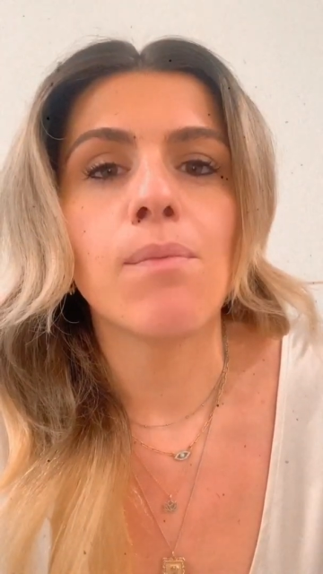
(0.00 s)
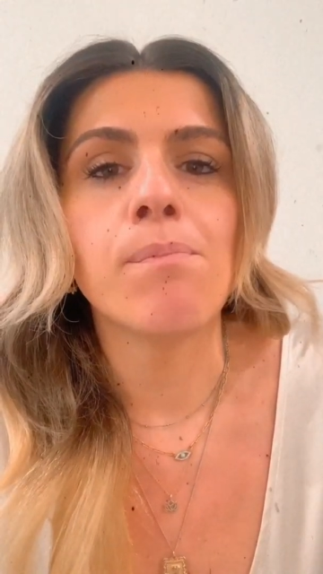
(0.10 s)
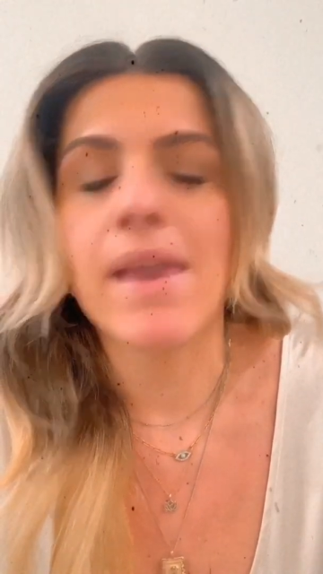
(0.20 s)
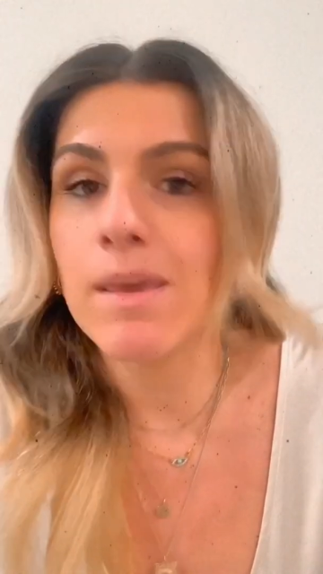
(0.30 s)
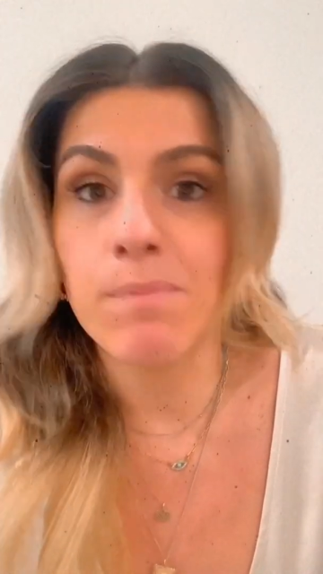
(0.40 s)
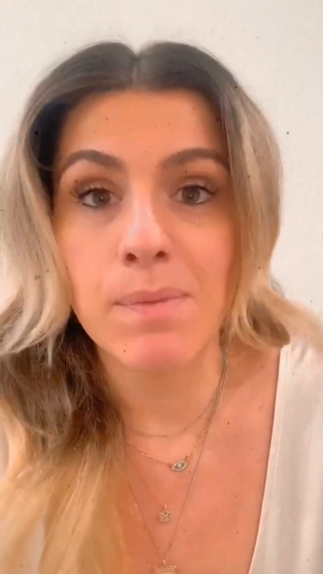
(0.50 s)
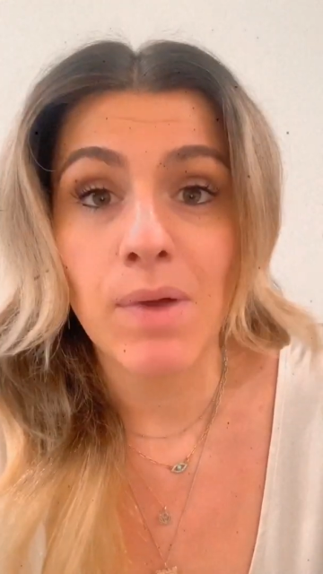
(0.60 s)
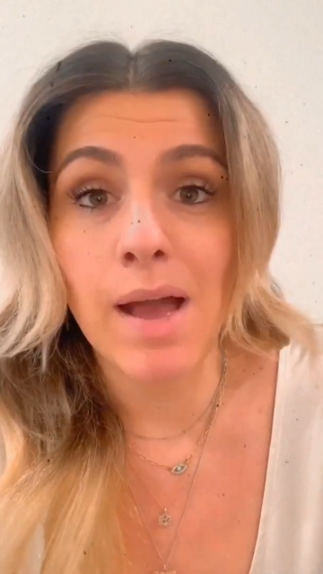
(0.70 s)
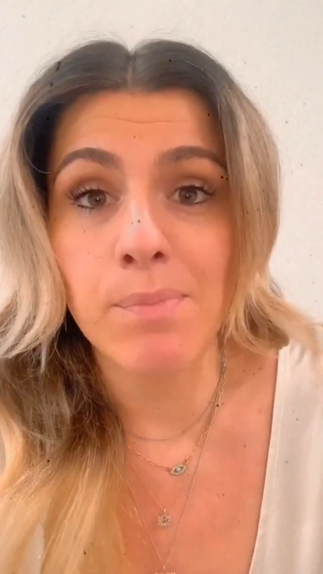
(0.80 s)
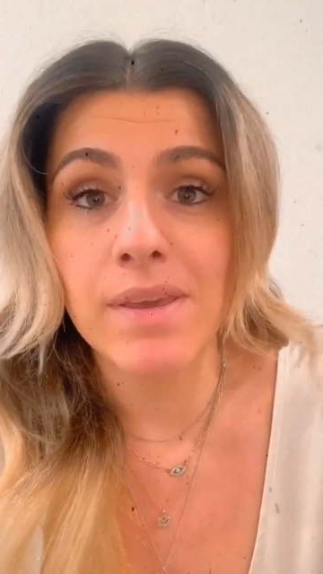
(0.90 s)
making people
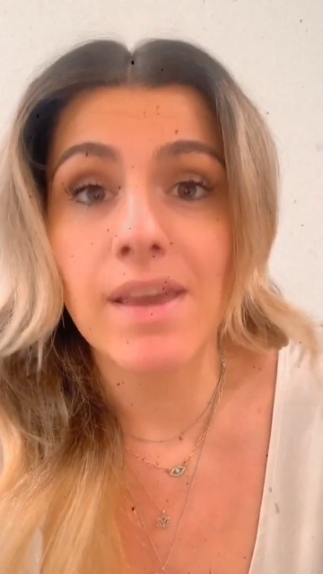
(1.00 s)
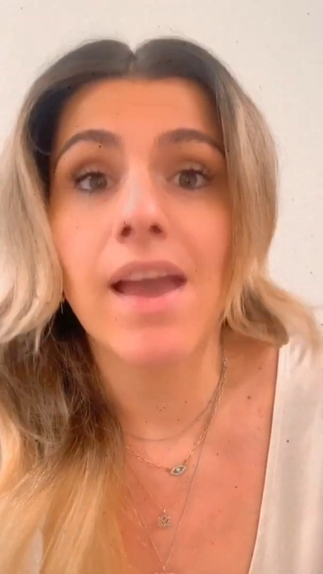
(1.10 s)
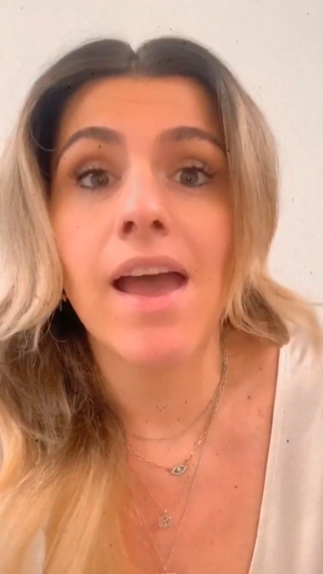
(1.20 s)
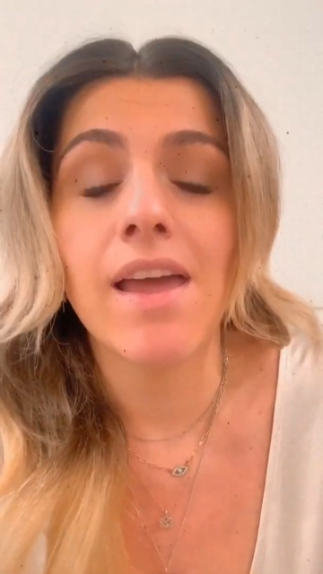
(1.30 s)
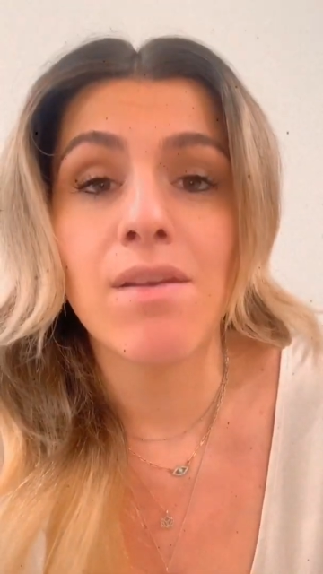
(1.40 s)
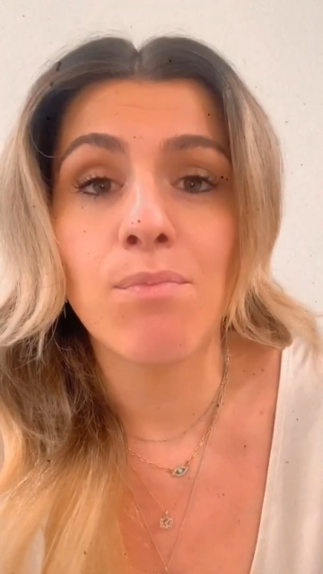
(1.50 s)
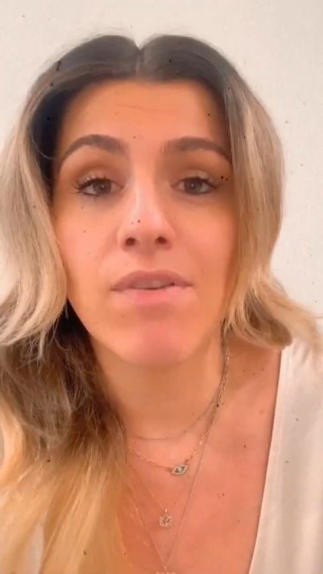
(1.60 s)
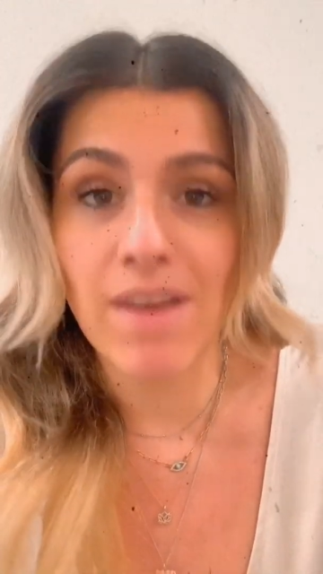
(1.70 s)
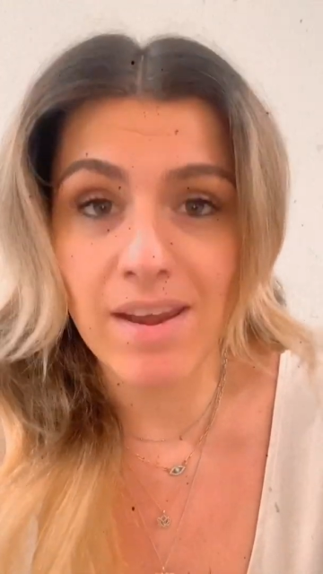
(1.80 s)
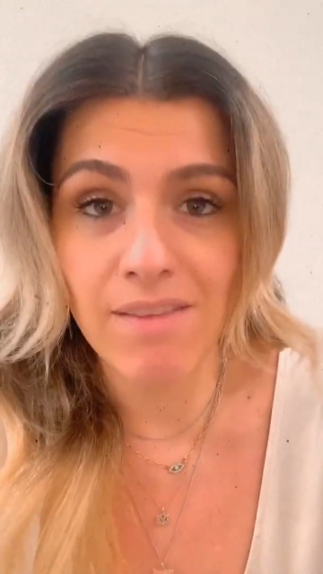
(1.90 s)
happy and
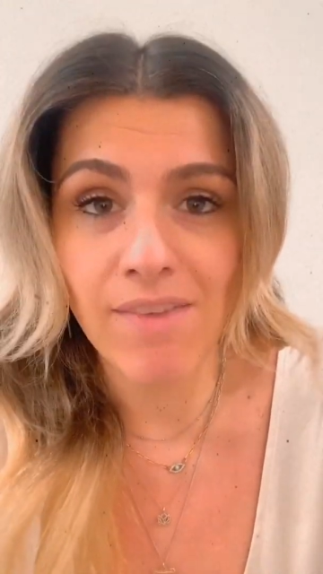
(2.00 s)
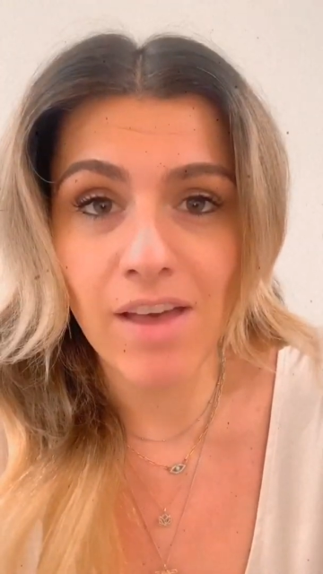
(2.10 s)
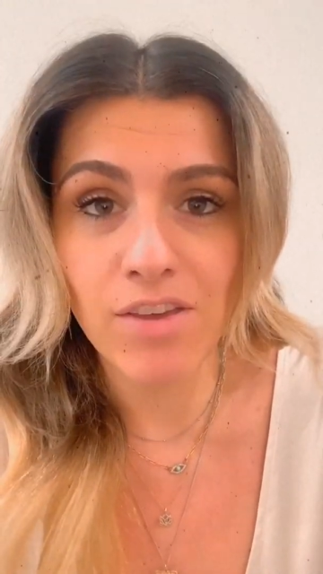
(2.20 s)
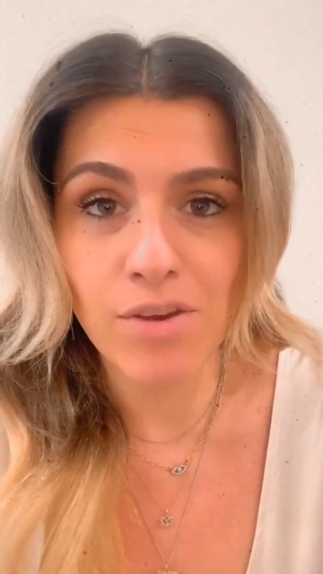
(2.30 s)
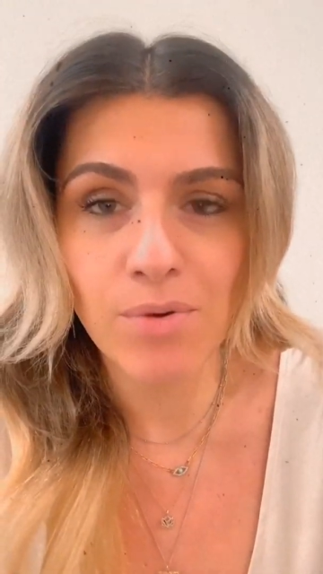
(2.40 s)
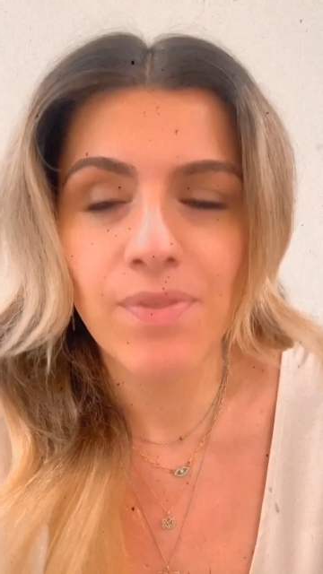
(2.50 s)
providing value.